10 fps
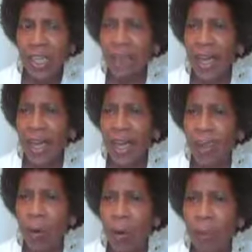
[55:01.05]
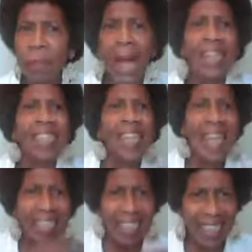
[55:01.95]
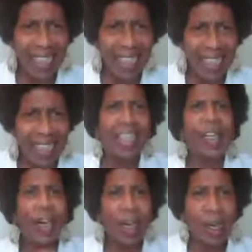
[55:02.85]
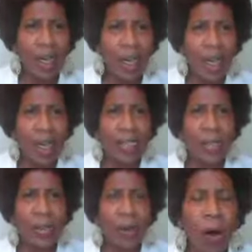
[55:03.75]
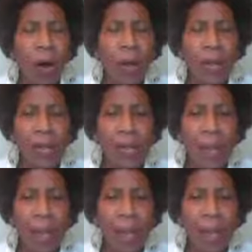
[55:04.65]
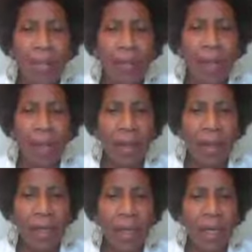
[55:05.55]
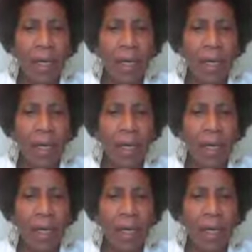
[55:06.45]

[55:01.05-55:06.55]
In fact, it's going back to that again. Uh, so always on the backs of others.